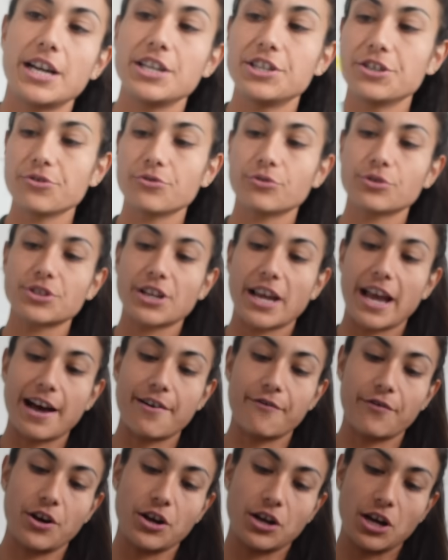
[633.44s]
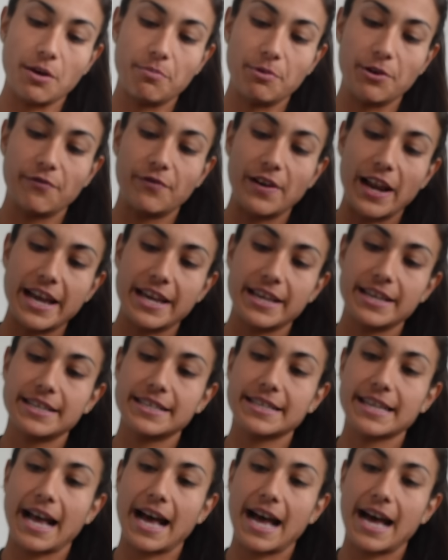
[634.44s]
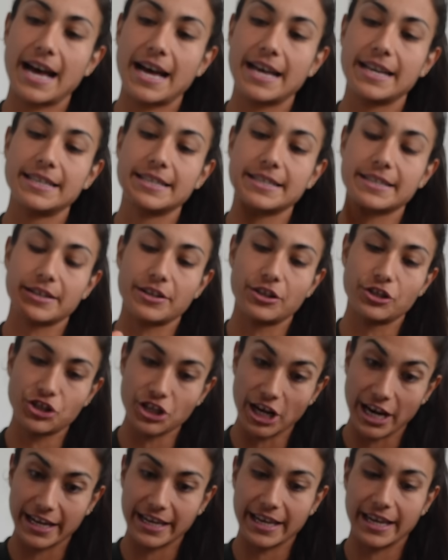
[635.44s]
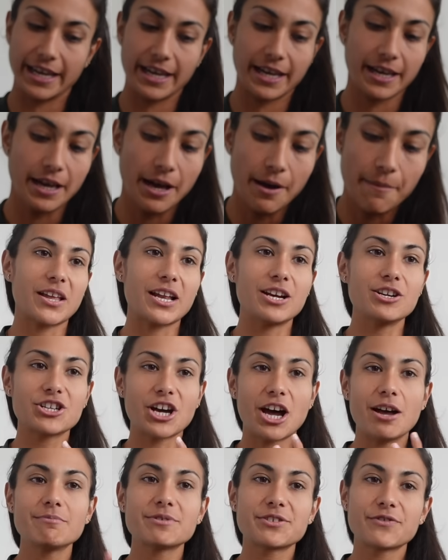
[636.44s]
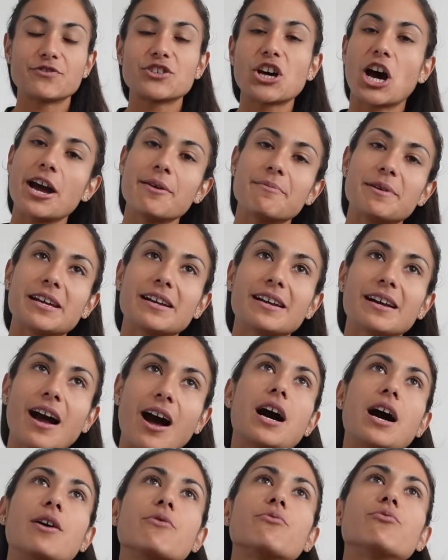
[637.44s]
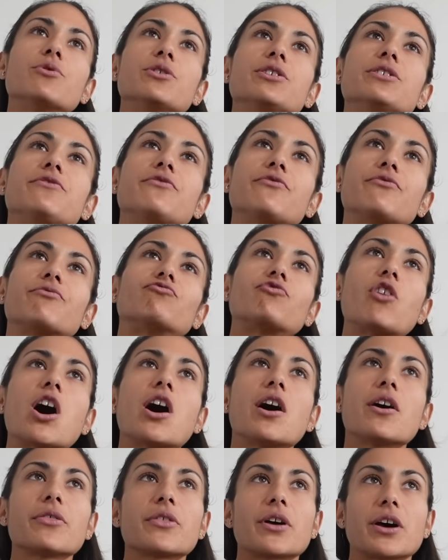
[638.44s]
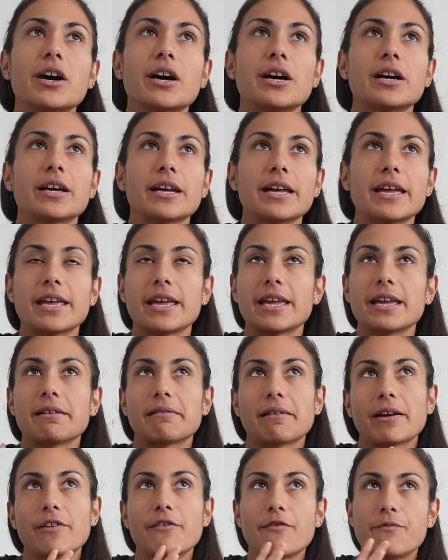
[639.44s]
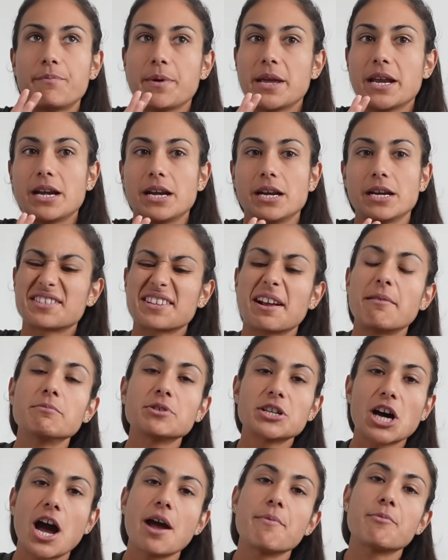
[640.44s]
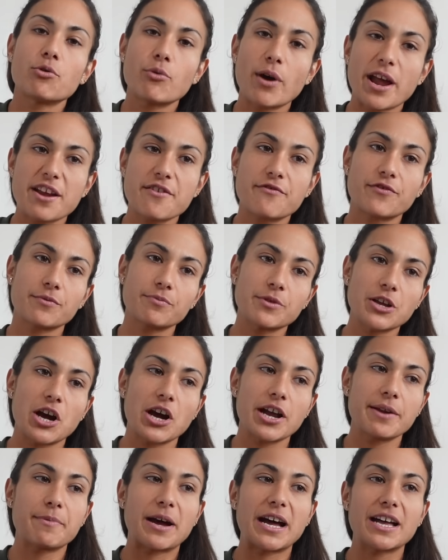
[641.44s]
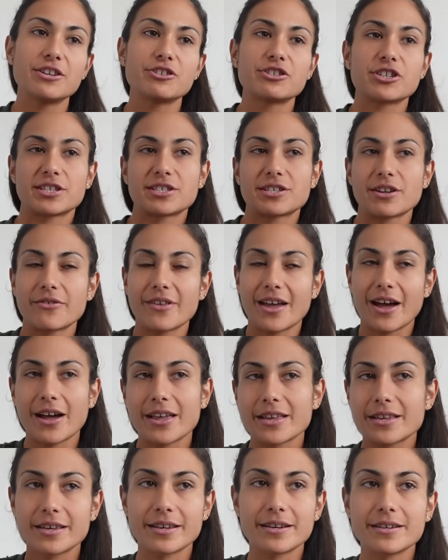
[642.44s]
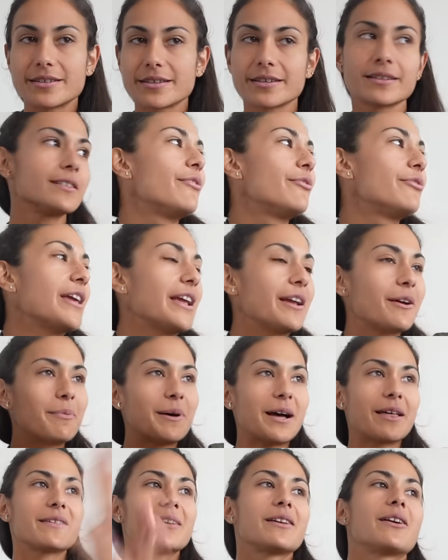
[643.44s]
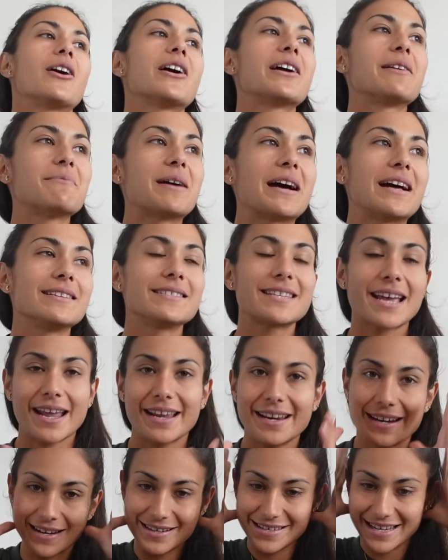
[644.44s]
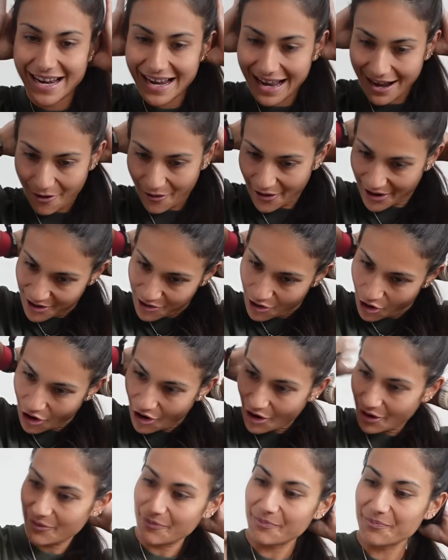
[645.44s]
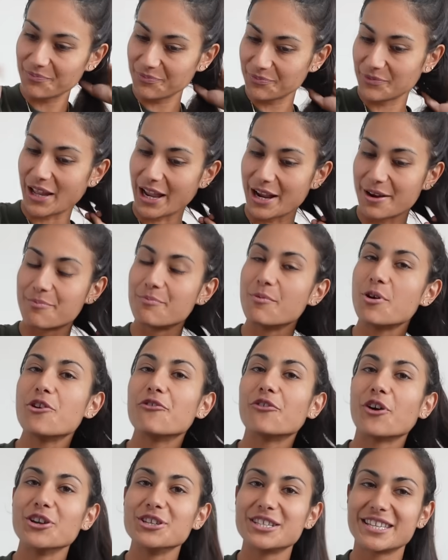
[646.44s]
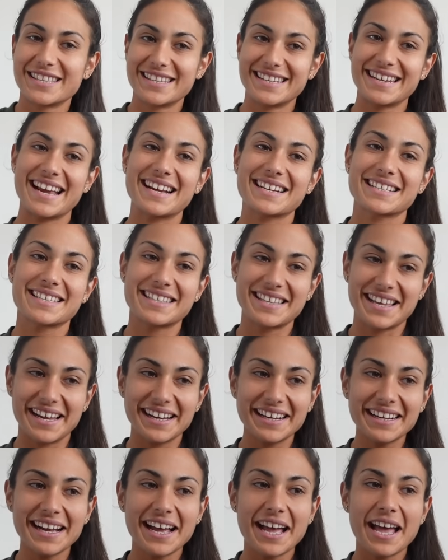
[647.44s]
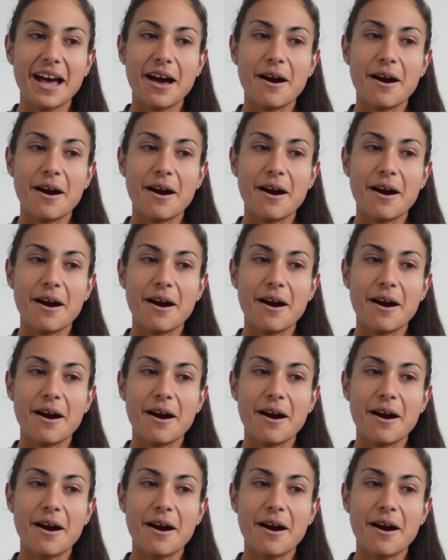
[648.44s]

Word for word: I do also have a couple of layers and a jacket in terms of timing, I would have rather it have been some time away from the Iron Man, just so that I could think about the Iron Man day in and day out and not like move on to the next thing.